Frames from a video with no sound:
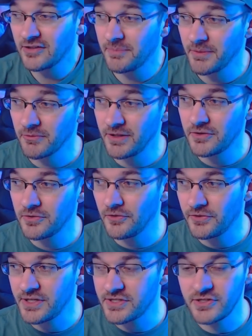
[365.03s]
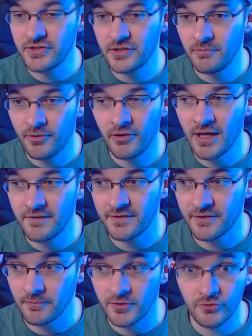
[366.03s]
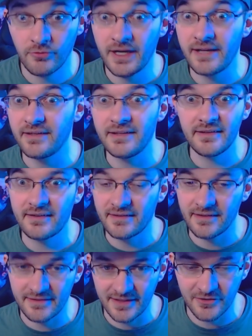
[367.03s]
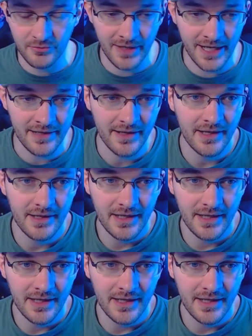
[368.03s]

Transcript: some really cool things you could pull off in some crazy distances, right?